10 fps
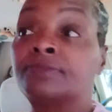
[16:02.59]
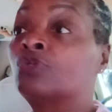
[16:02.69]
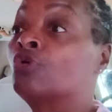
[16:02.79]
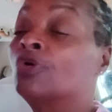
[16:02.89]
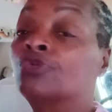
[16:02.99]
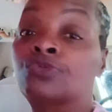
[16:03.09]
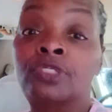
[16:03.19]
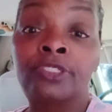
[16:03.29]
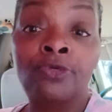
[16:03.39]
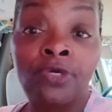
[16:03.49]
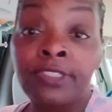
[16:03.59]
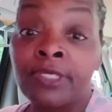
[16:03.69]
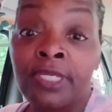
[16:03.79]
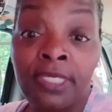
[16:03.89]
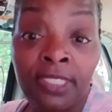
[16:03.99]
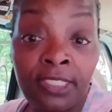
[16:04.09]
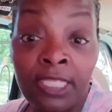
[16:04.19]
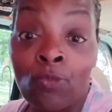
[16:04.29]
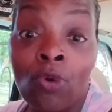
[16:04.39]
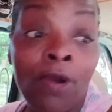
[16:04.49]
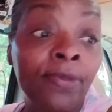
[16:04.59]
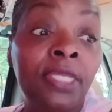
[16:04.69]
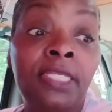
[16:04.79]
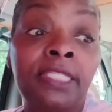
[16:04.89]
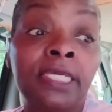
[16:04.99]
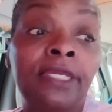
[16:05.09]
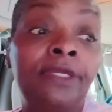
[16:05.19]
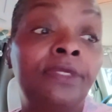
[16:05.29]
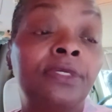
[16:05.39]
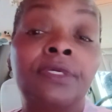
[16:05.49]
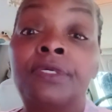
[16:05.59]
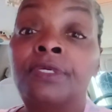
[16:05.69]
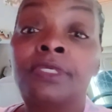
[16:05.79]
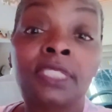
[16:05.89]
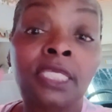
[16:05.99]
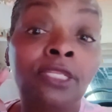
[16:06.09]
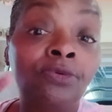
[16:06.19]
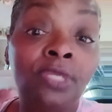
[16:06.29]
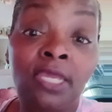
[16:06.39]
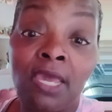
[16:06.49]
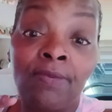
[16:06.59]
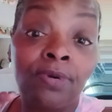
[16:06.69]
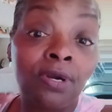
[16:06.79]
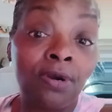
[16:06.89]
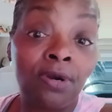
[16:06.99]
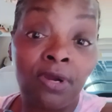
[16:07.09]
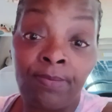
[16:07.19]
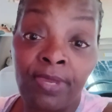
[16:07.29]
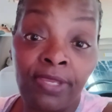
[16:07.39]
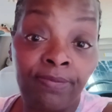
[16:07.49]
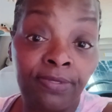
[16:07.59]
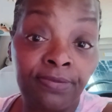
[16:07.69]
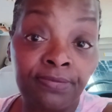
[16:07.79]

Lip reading: grocery stores, or anything, see, do they have a card, baby?